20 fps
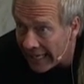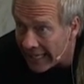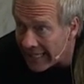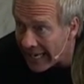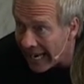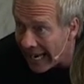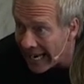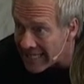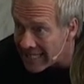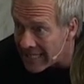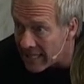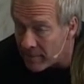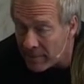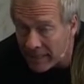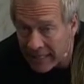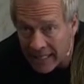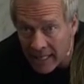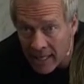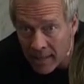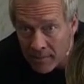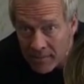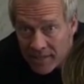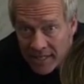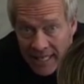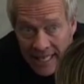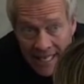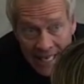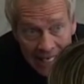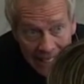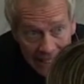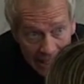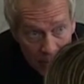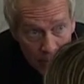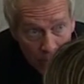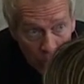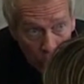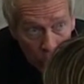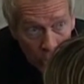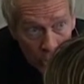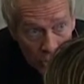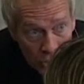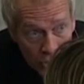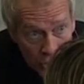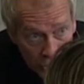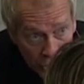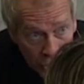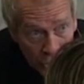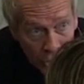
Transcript: And as it becomes important to